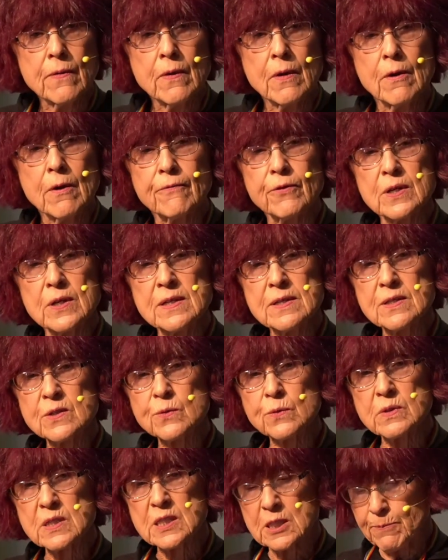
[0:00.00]
for
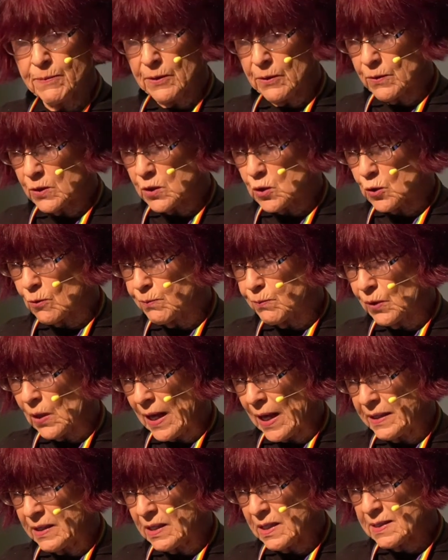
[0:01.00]
Israel's spiritual
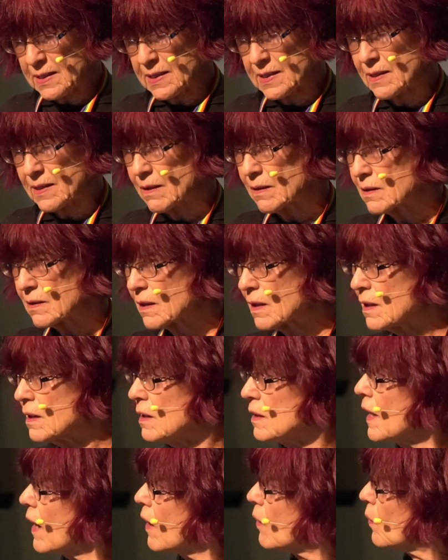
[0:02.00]
blindness.
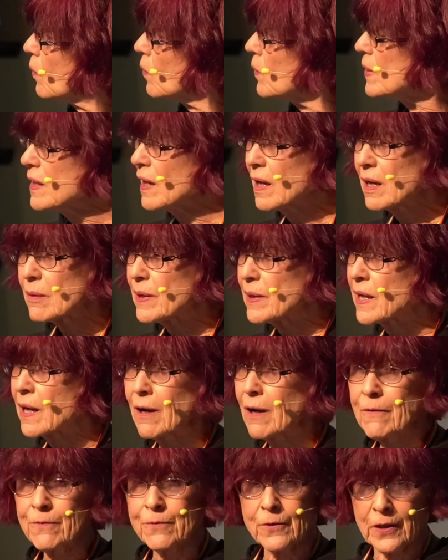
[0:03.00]
Now, we got to be
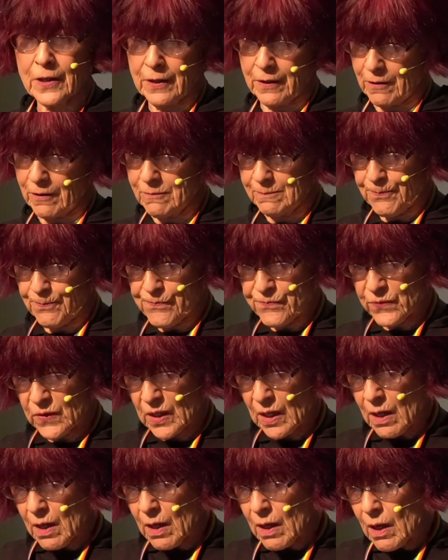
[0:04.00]
careful here.
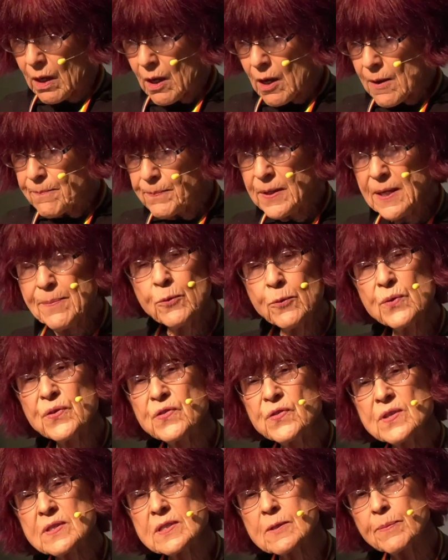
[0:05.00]
People with
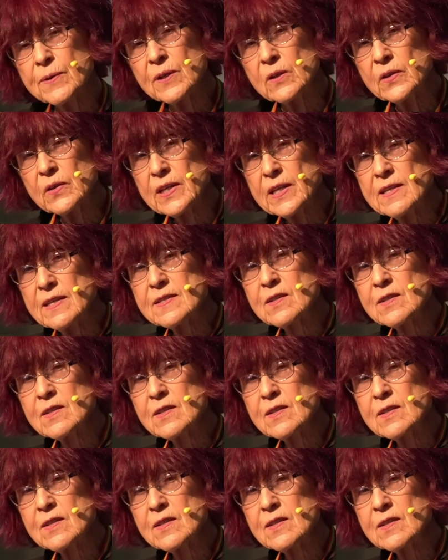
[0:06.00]
disabilities